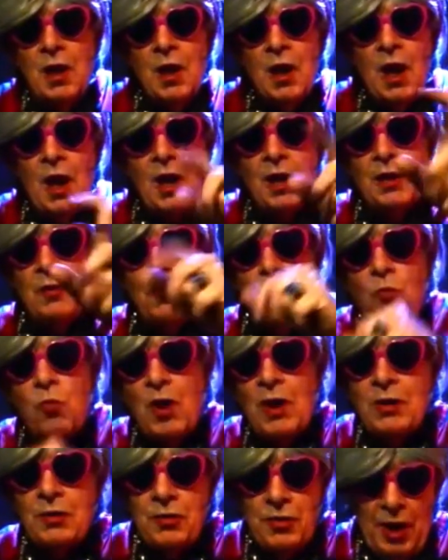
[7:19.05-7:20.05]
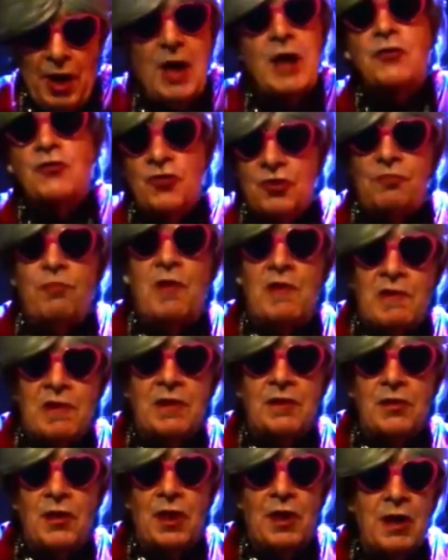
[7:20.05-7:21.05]
And the
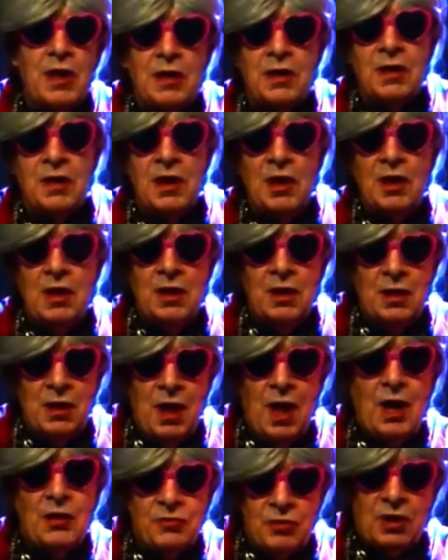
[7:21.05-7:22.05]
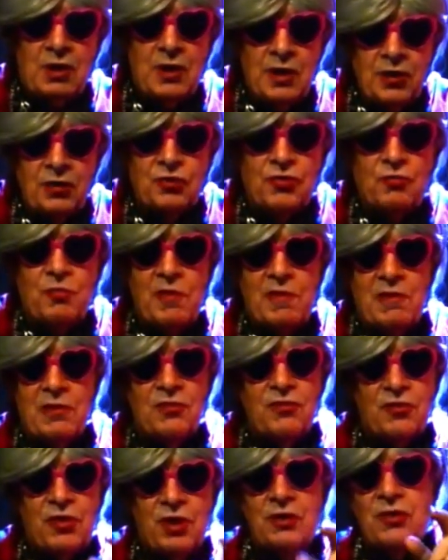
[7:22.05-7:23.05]
head unclean spirit
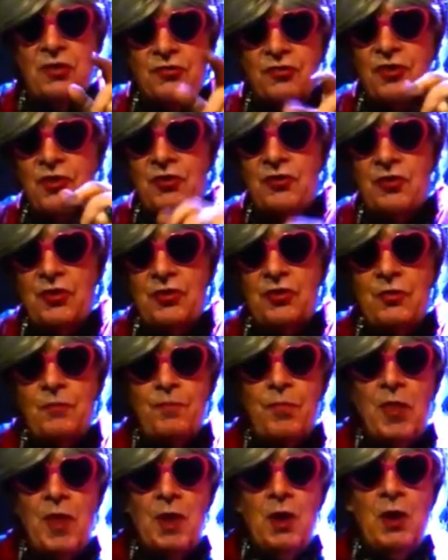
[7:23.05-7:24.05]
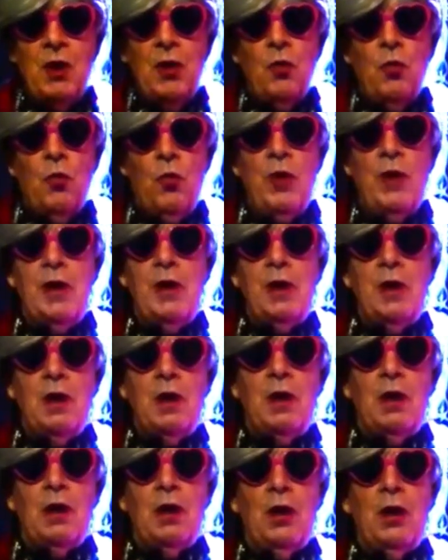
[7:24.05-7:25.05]
said to Jesus, "We
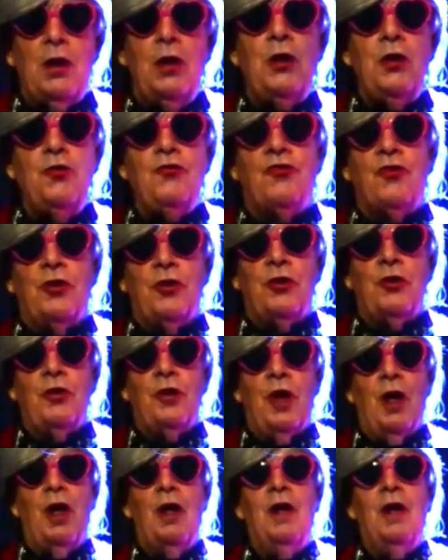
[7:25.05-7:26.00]
are legion."